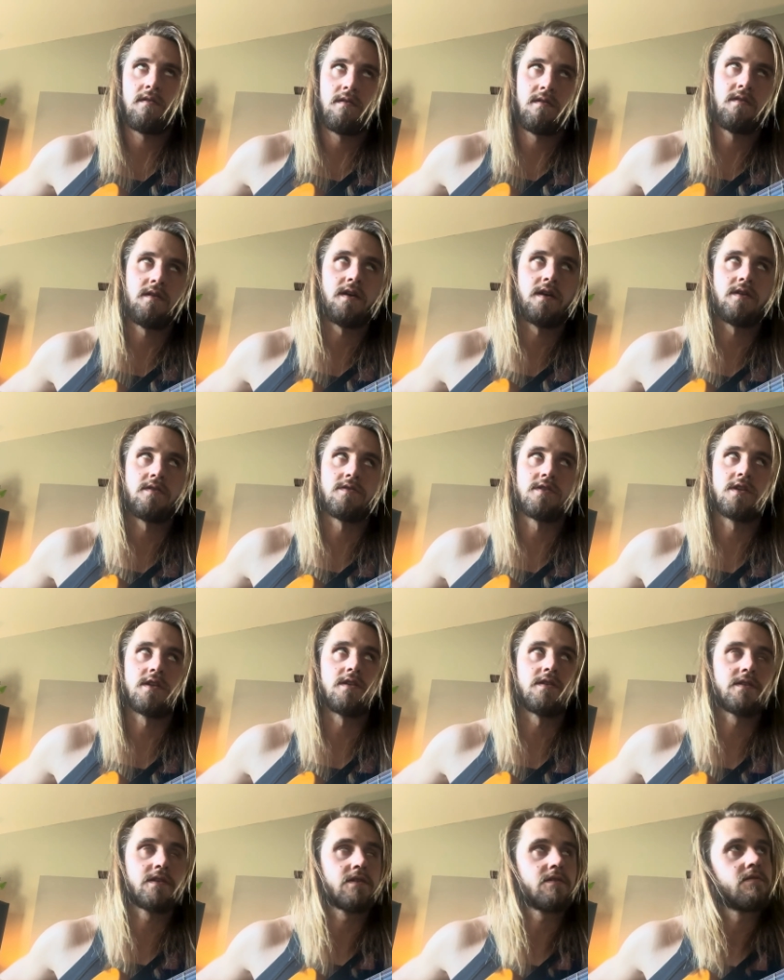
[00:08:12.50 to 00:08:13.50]
oh,
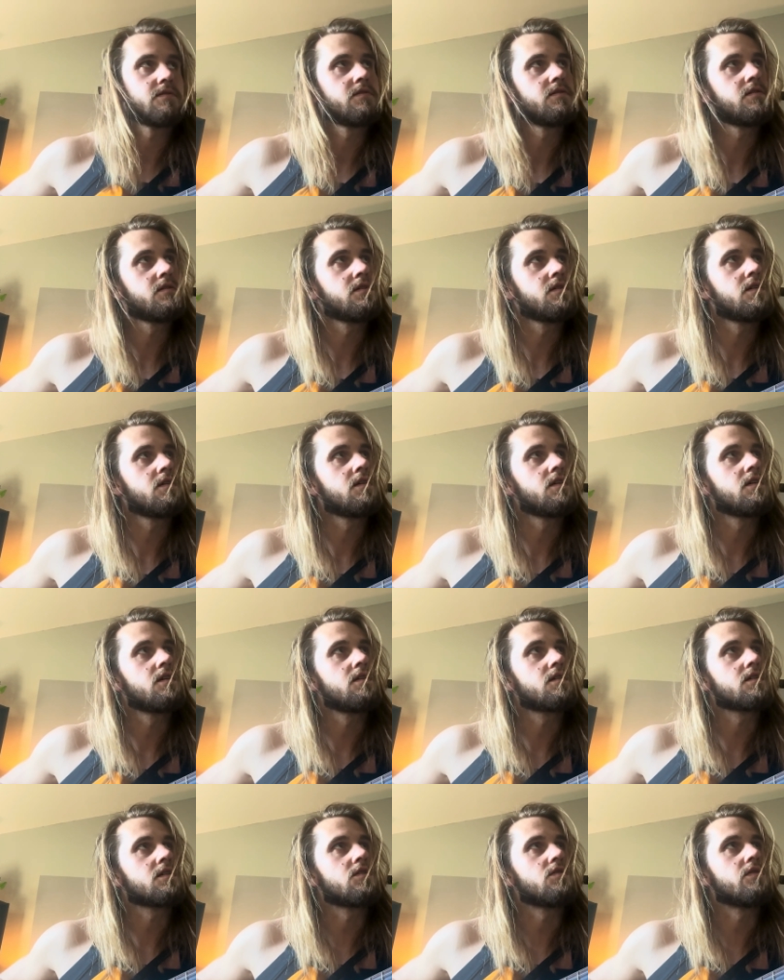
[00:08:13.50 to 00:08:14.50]
geez.
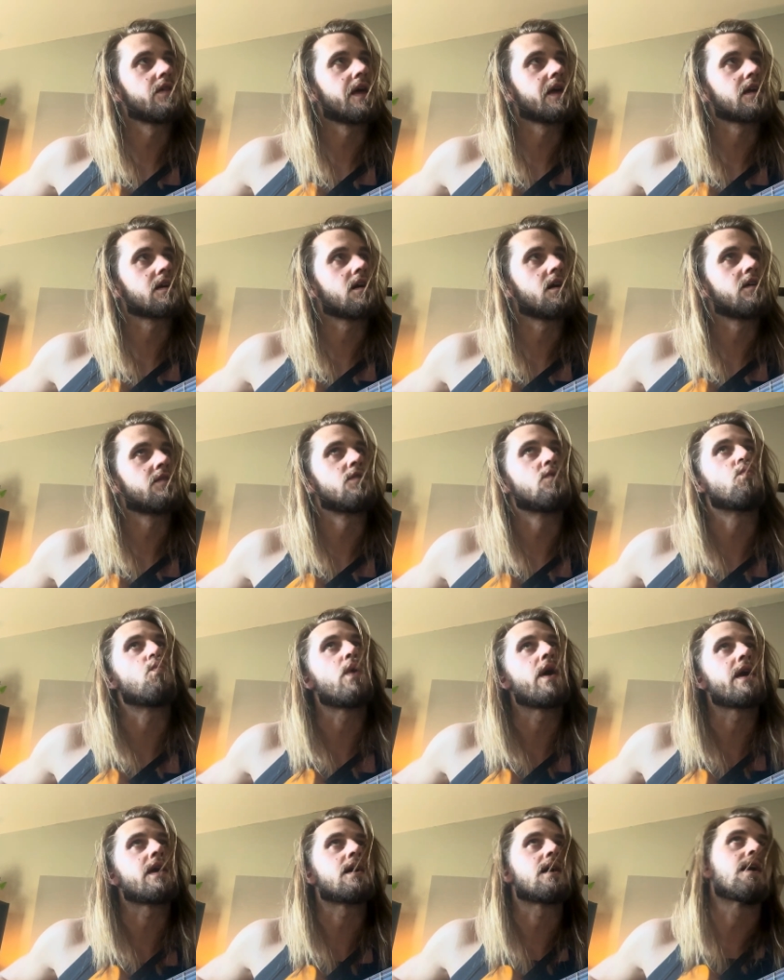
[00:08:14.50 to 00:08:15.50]
Go like on the
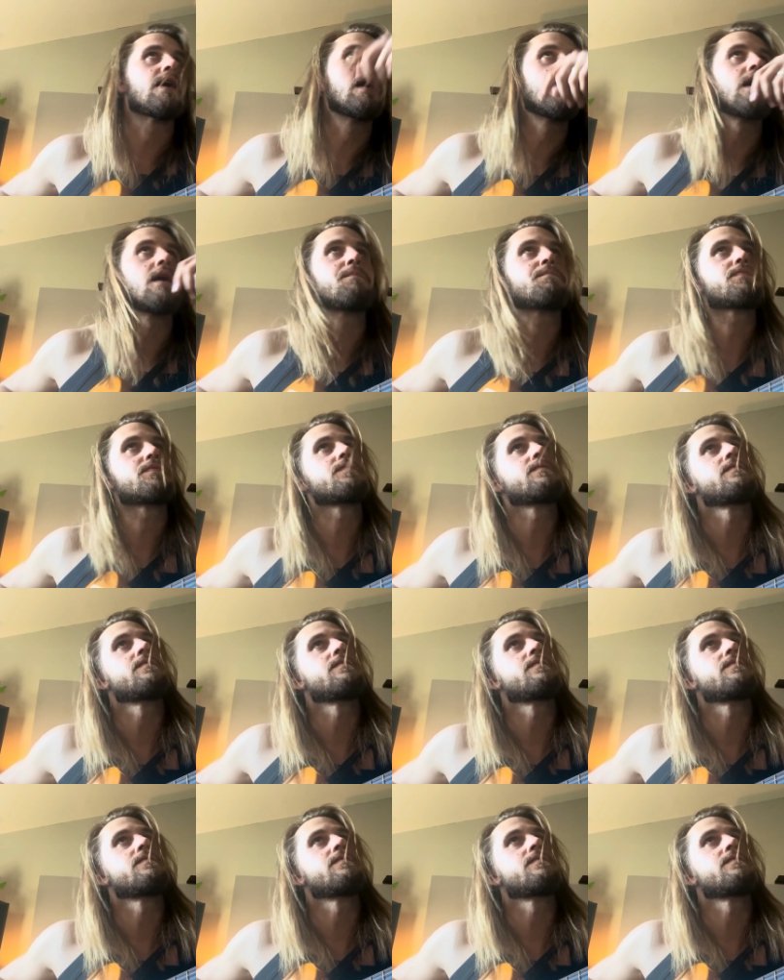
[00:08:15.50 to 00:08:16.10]
way up.